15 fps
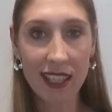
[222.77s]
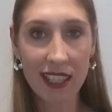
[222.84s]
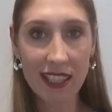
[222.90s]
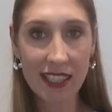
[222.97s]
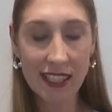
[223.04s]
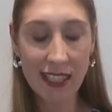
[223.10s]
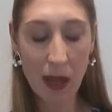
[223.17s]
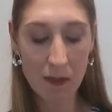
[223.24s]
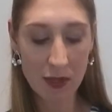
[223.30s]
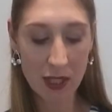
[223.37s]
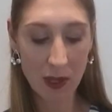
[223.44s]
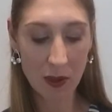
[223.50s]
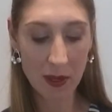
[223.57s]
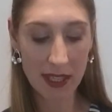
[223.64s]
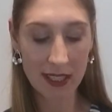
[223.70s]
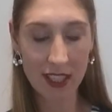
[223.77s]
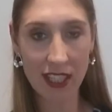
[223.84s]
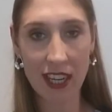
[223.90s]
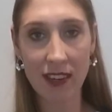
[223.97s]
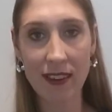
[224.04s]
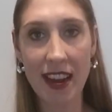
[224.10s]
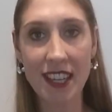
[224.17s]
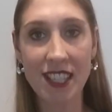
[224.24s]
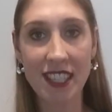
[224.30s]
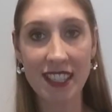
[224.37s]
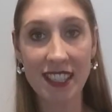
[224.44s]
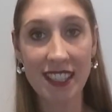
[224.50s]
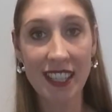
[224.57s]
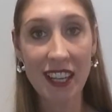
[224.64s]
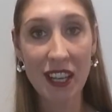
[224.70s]
in Subsequent
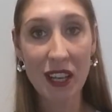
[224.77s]
Generations.